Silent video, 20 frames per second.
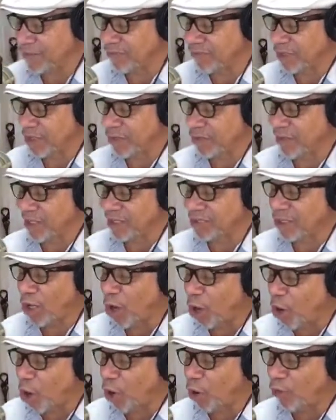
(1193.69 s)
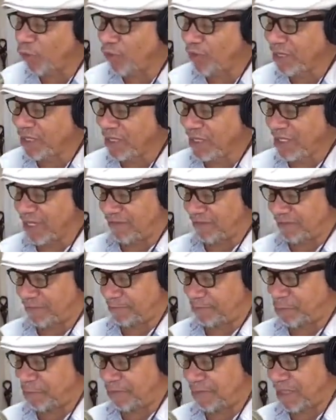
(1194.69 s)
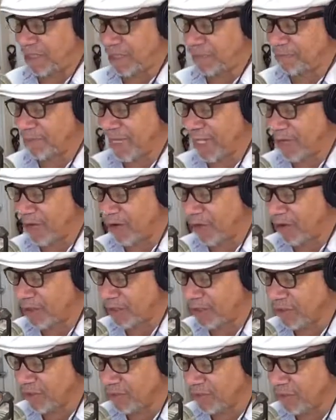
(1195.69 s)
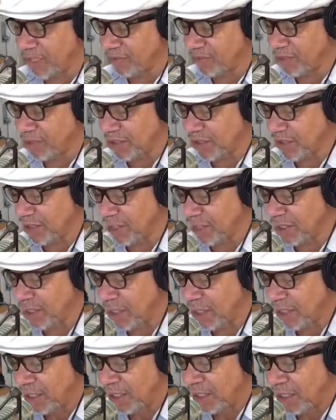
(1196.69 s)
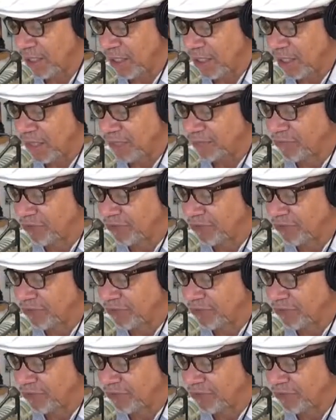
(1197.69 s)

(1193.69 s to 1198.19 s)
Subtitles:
requests all relief permitted by Article 17 of the